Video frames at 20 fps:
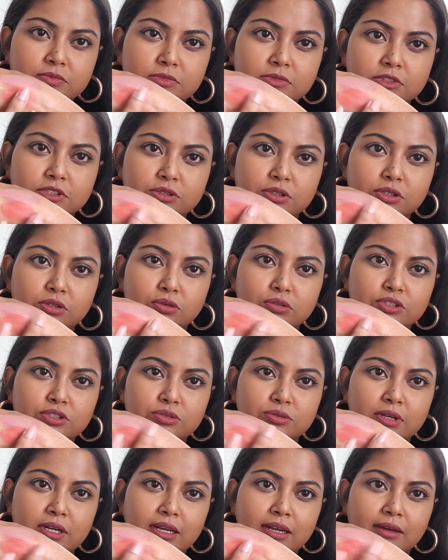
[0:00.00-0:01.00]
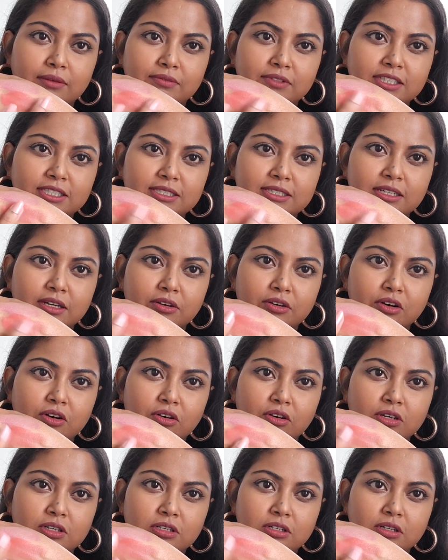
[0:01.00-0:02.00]
So it goes into a lovely
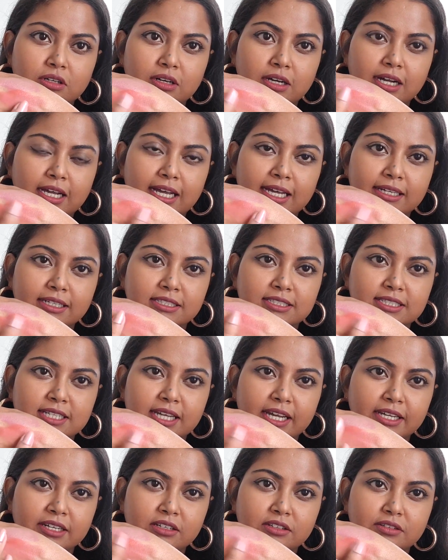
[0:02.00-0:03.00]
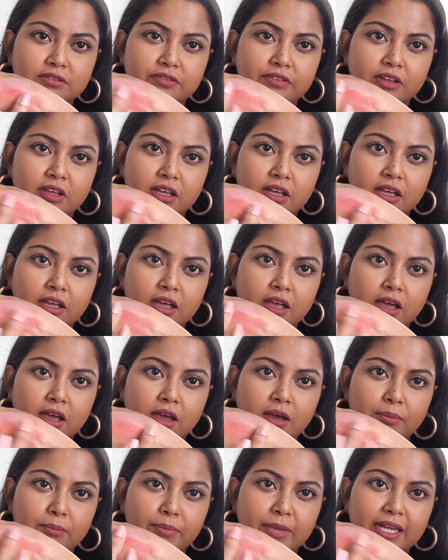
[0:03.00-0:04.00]
terracotta and it's kind of
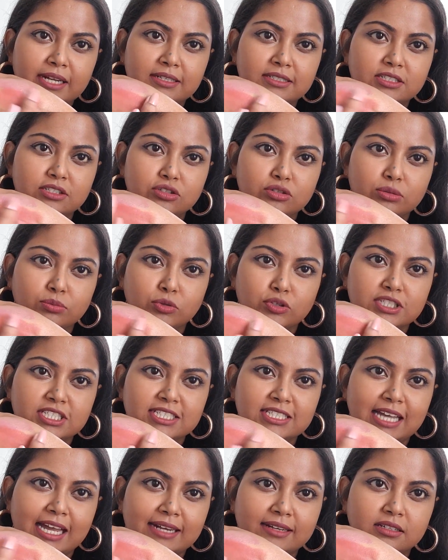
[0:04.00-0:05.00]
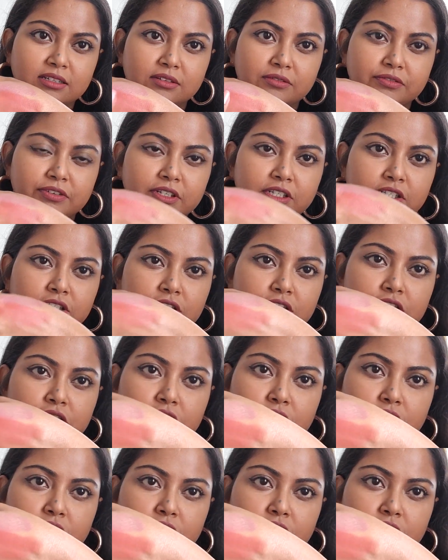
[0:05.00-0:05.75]
melts into a more satin finish.